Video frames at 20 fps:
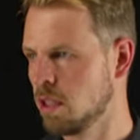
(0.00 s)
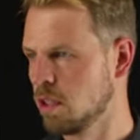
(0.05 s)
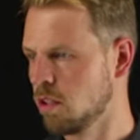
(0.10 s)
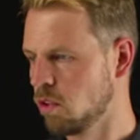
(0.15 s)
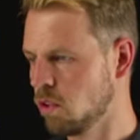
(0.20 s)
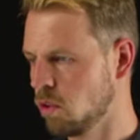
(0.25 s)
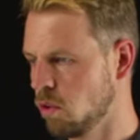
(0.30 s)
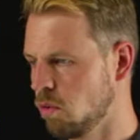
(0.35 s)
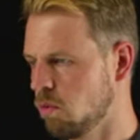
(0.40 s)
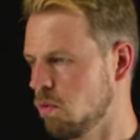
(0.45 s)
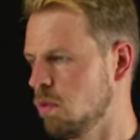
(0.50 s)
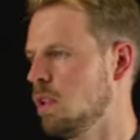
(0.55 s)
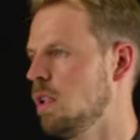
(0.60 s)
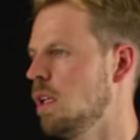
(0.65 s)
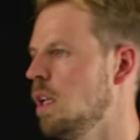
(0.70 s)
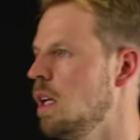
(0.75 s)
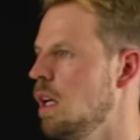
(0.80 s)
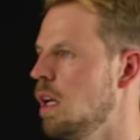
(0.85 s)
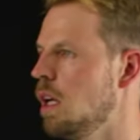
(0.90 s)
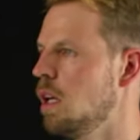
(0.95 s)
So
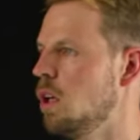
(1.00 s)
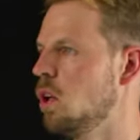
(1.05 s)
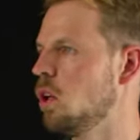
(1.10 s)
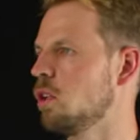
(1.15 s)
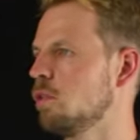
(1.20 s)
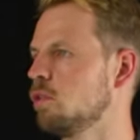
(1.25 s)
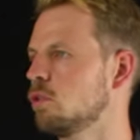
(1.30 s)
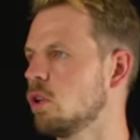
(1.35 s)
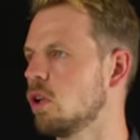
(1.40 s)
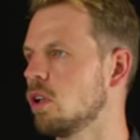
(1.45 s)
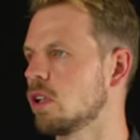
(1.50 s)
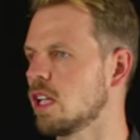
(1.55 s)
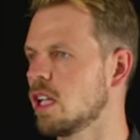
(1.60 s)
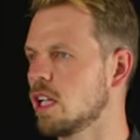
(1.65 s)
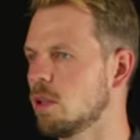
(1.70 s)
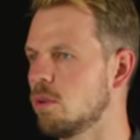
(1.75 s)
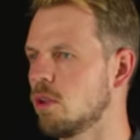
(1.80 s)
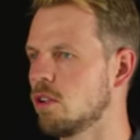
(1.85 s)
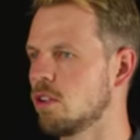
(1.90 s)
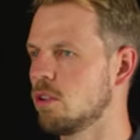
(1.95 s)
a lot of talking
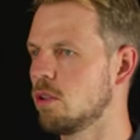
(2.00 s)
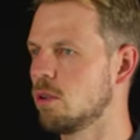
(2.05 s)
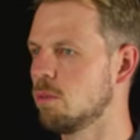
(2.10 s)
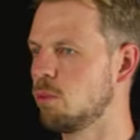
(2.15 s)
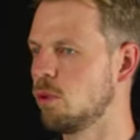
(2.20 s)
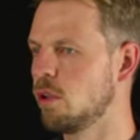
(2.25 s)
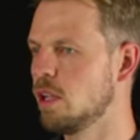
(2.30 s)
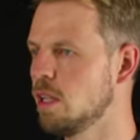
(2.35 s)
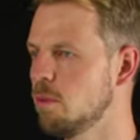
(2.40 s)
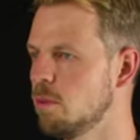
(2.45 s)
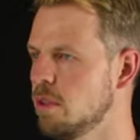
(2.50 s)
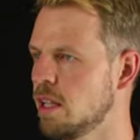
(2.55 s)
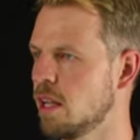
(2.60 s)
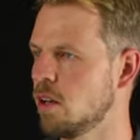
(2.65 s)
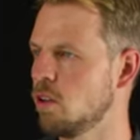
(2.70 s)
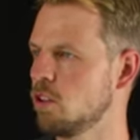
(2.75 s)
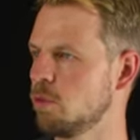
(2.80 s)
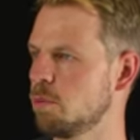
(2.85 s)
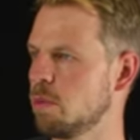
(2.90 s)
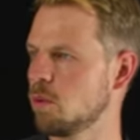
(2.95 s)
about the
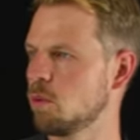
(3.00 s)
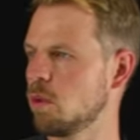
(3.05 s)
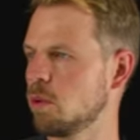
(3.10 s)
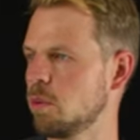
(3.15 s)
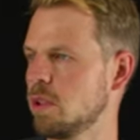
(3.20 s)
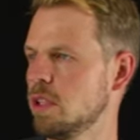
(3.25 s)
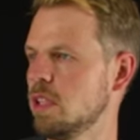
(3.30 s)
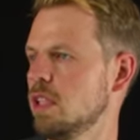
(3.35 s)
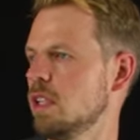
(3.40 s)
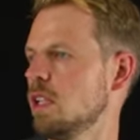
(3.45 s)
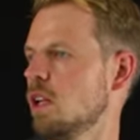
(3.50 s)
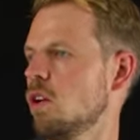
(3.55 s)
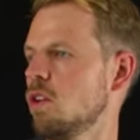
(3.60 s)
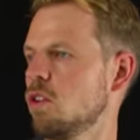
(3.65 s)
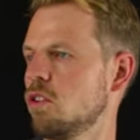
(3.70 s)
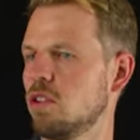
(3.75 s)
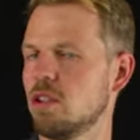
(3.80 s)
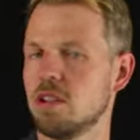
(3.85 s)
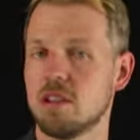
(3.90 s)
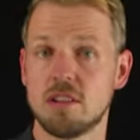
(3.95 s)
preliminaries, but what we need now is
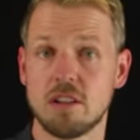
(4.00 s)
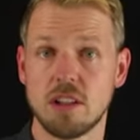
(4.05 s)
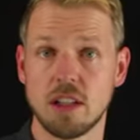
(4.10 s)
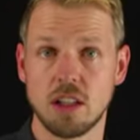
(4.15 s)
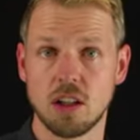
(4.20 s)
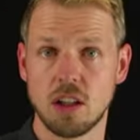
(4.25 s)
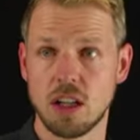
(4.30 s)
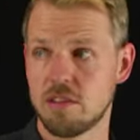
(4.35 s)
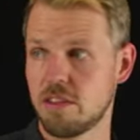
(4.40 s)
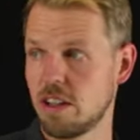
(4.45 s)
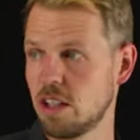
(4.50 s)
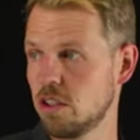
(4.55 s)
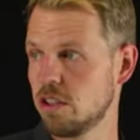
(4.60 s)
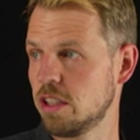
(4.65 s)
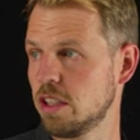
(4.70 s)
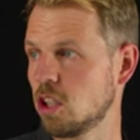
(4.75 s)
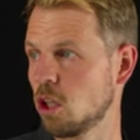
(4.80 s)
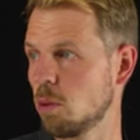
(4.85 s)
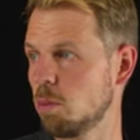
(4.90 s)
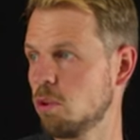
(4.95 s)
the singular value
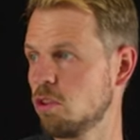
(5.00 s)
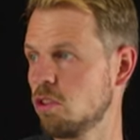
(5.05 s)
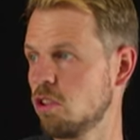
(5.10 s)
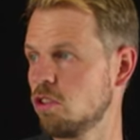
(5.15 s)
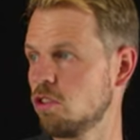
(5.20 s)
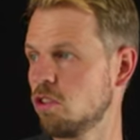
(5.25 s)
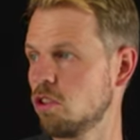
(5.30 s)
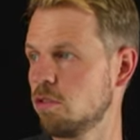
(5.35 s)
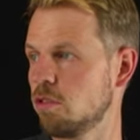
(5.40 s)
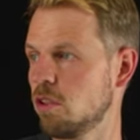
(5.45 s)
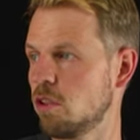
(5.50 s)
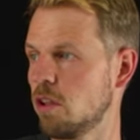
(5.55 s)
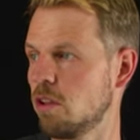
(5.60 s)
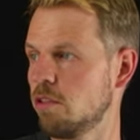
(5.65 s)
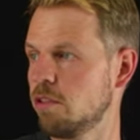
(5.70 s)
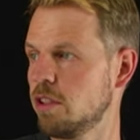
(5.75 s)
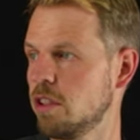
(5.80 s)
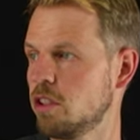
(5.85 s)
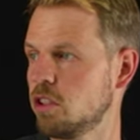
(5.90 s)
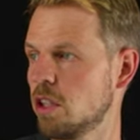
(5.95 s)
decomposition of our
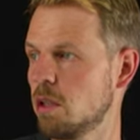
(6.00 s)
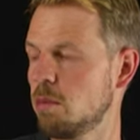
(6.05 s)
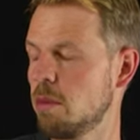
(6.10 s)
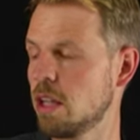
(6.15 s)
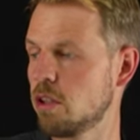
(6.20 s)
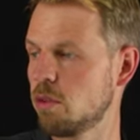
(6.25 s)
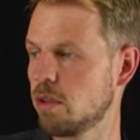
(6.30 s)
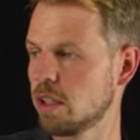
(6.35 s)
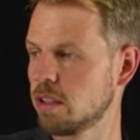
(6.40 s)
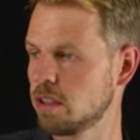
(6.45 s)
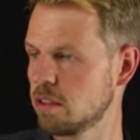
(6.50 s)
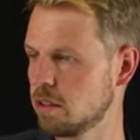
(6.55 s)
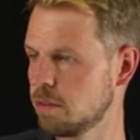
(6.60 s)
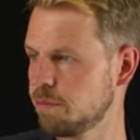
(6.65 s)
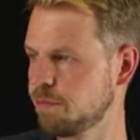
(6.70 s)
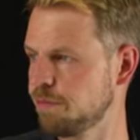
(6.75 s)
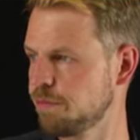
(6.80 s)
feature matrix.